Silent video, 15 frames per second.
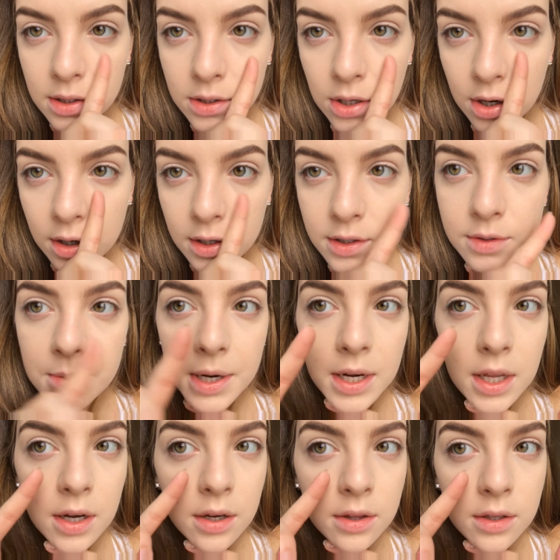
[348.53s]
darkness right
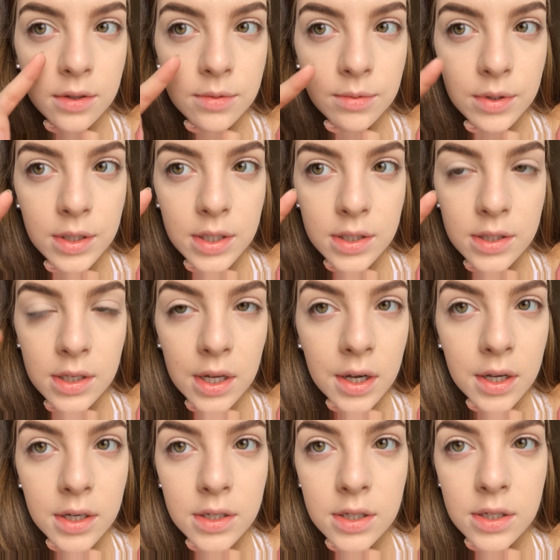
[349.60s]
here, this one does
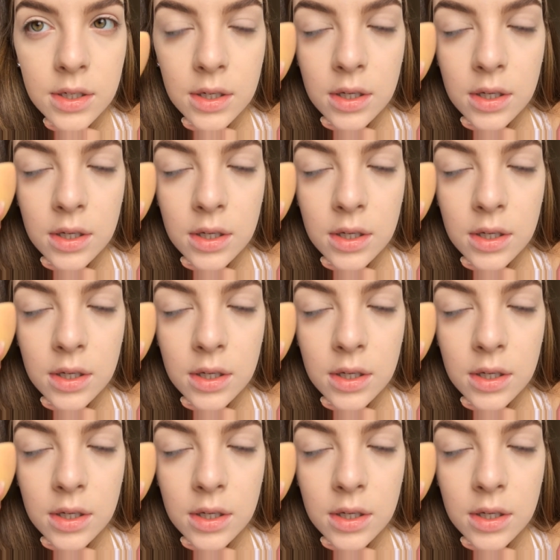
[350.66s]
not.